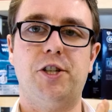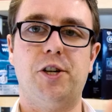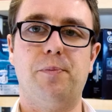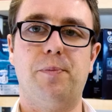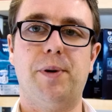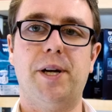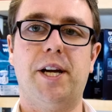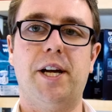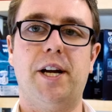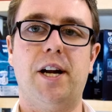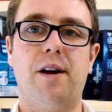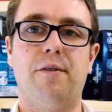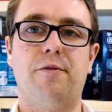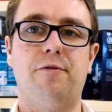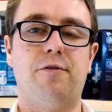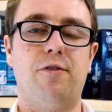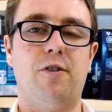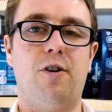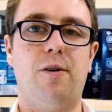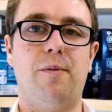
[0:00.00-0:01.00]
You can pick it up
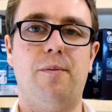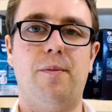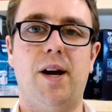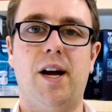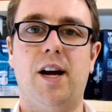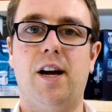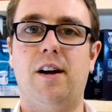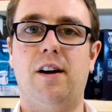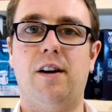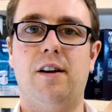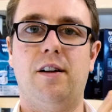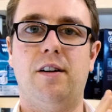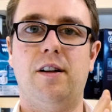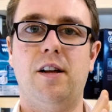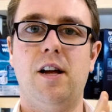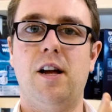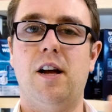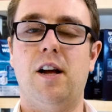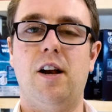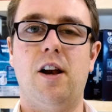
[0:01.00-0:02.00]
from a
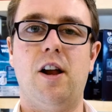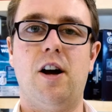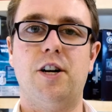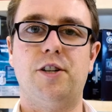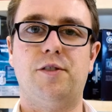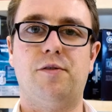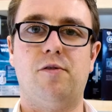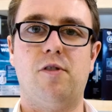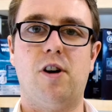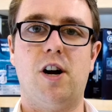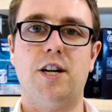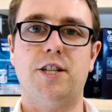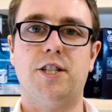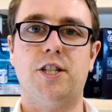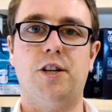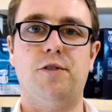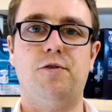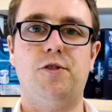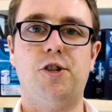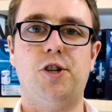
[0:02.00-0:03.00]
large
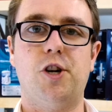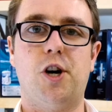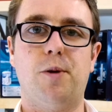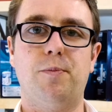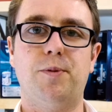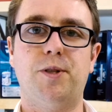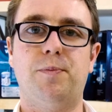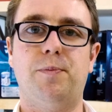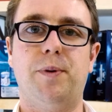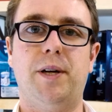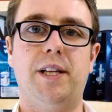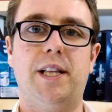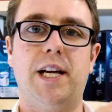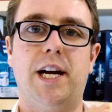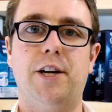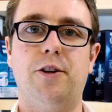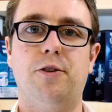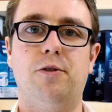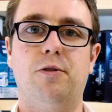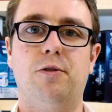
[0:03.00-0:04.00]
variety of shops, be
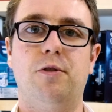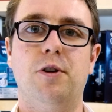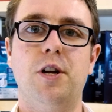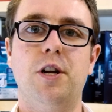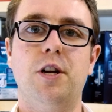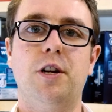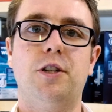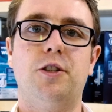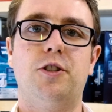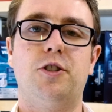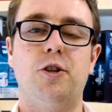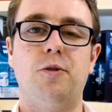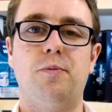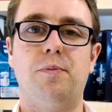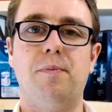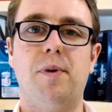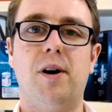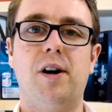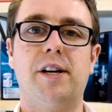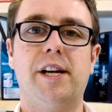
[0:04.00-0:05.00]
that your
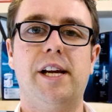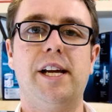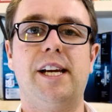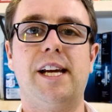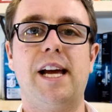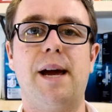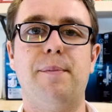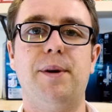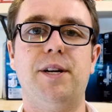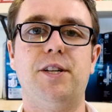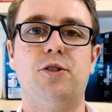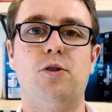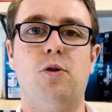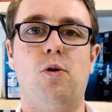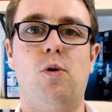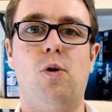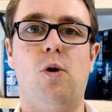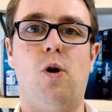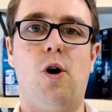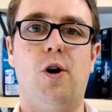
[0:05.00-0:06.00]
supermarket, chemist
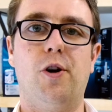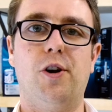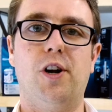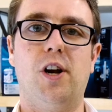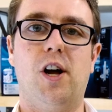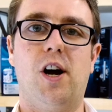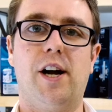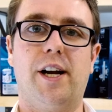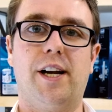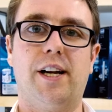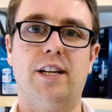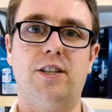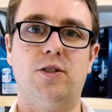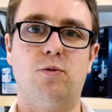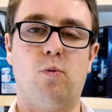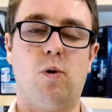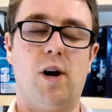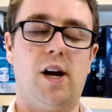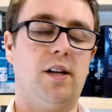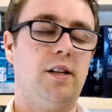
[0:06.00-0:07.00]
or online as
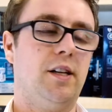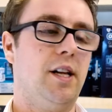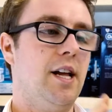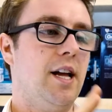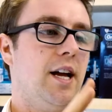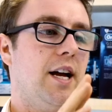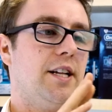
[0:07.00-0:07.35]
well.